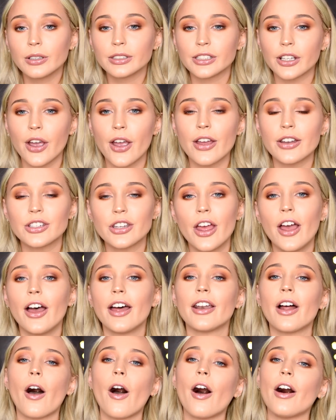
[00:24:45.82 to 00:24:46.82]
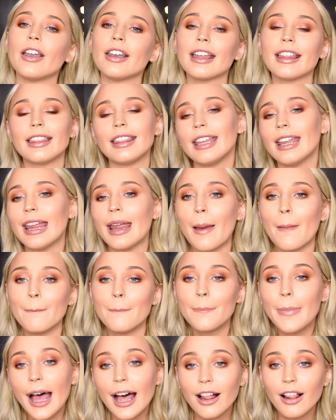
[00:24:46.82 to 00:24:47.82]
Also turn on the
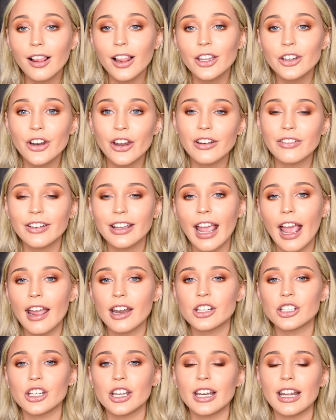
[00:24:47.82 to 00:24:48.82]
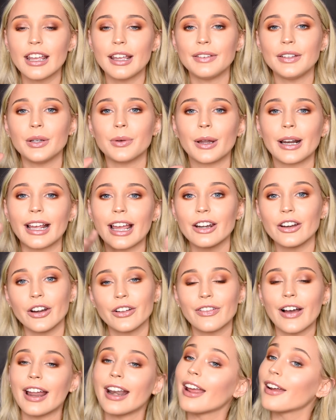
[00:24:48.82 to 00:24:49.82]
bell notification if you want to get
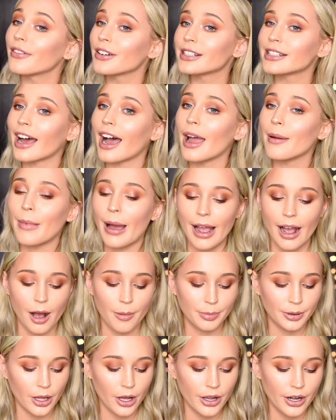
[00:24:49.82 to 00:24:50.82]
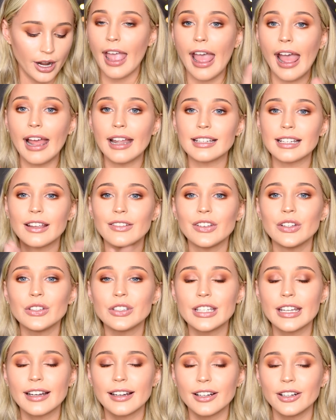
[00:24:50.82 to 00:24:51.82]
notified every time I upload. And if you
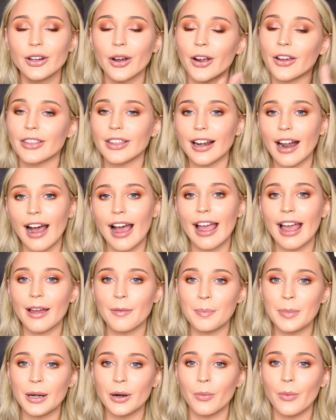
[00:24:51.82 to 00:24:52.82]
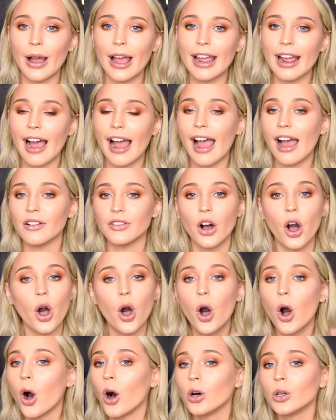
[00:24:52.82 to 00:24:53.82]
didn't know that I have been away, I have a
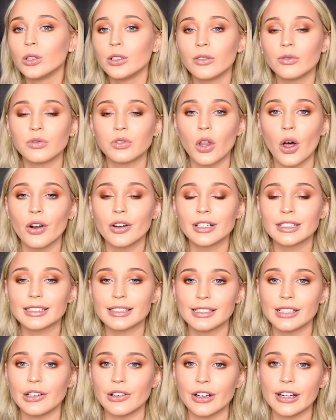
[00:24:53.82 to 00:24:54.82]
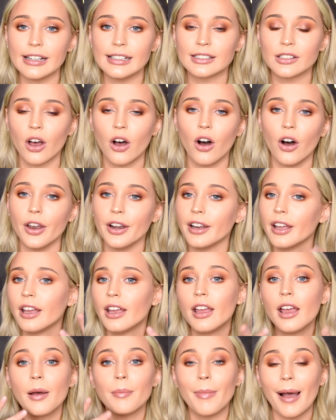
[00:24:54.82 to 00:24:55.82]
whole vlog series on
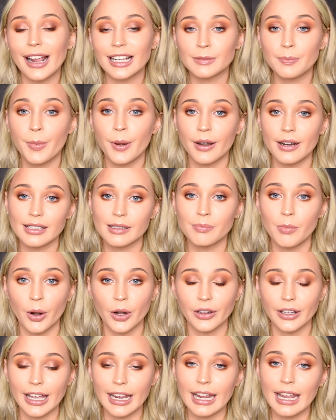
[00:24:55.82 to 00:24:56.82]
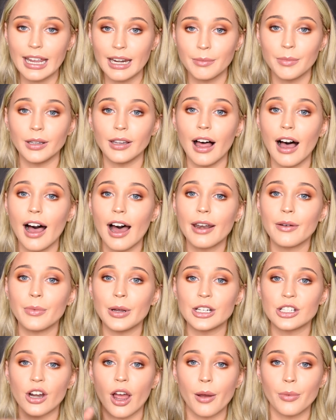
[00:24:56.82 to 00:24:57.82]
my experience modeling in Milan,
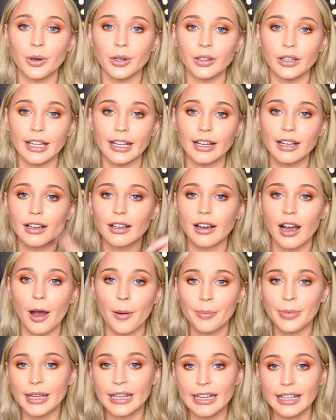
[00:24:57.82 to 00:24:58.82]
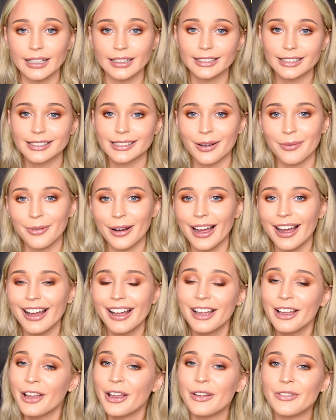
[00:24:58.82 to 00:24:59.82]
which I will link up here
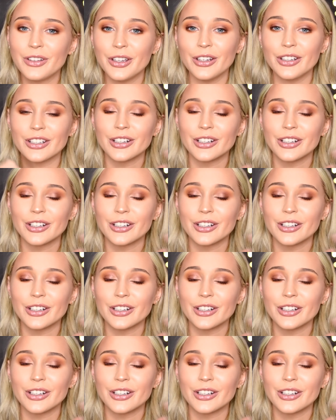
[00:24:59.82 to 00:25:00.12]
somewhere for you